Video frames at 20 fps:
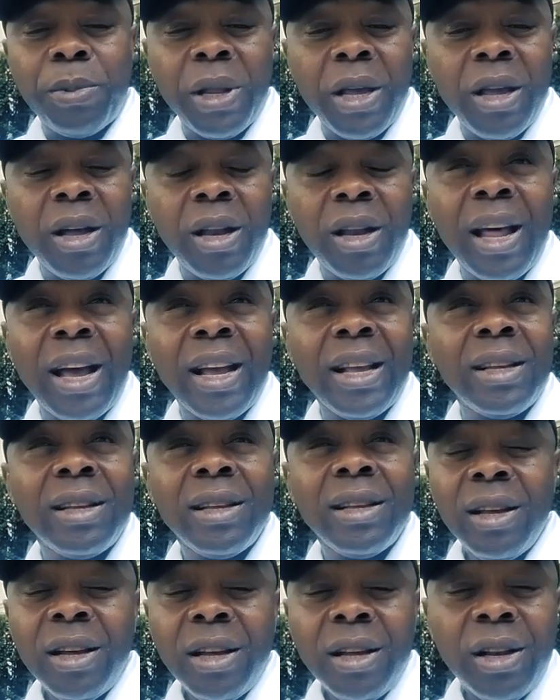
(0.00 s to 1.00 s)
player like
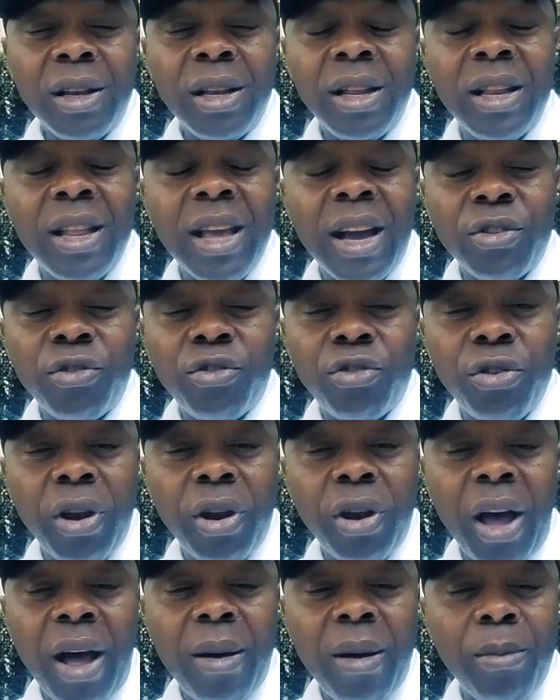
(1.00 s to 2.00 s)
Lilian
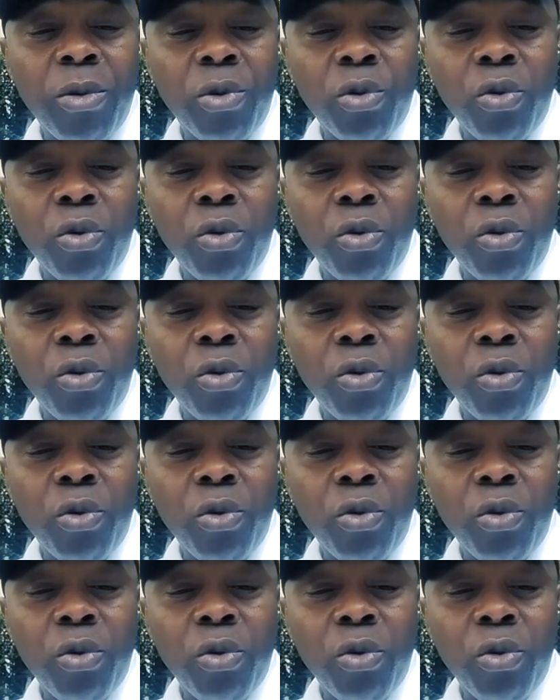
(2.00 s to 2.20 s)
Thuram,